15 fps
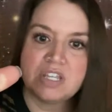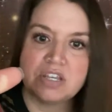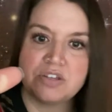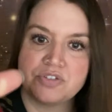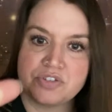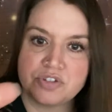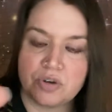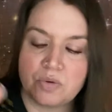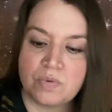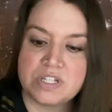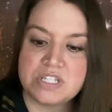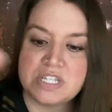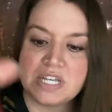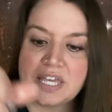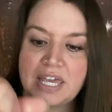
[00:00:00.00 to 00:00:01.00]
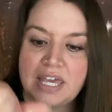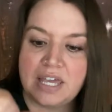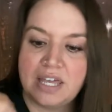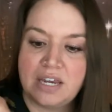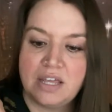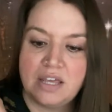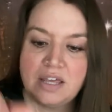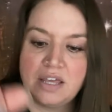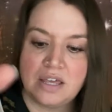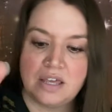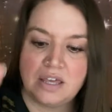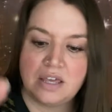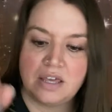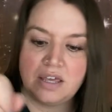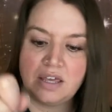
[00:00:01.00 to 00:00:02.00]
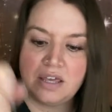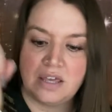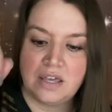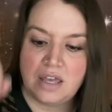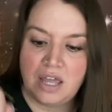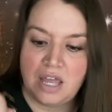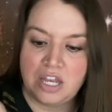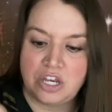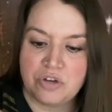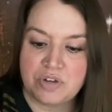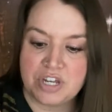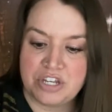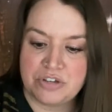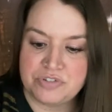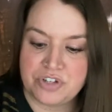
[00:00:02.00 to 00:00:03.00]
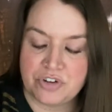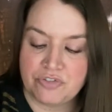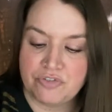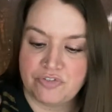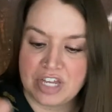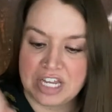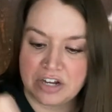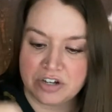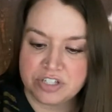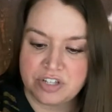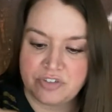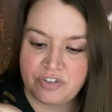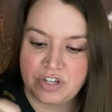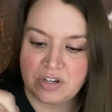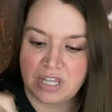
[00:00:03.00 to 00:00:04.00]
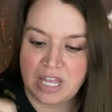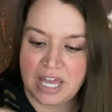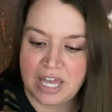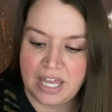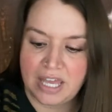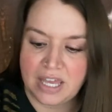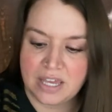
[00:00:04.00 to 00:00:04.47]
So once again, And you can use your fingers if you'd like.